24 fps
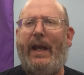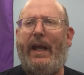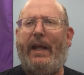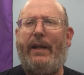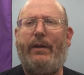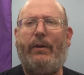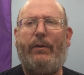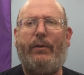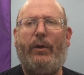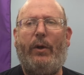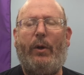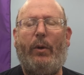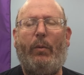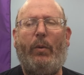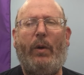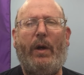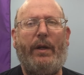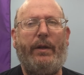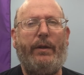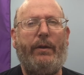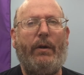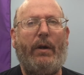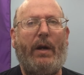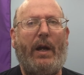I don't know
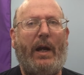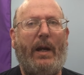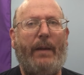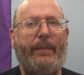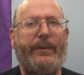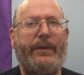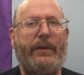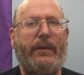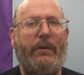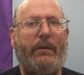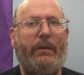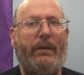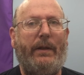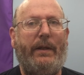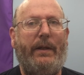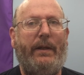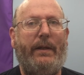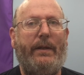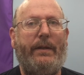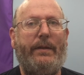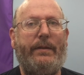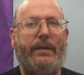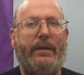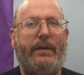what your obstacle
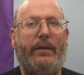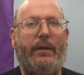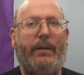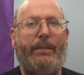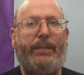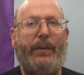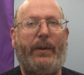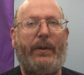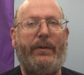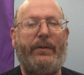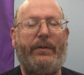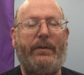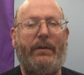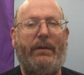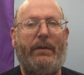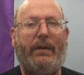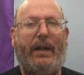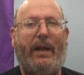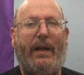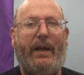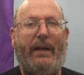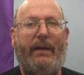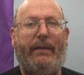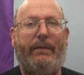is in your personal
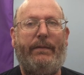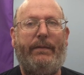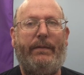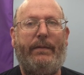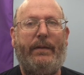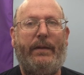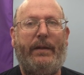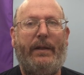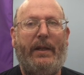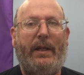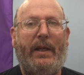life,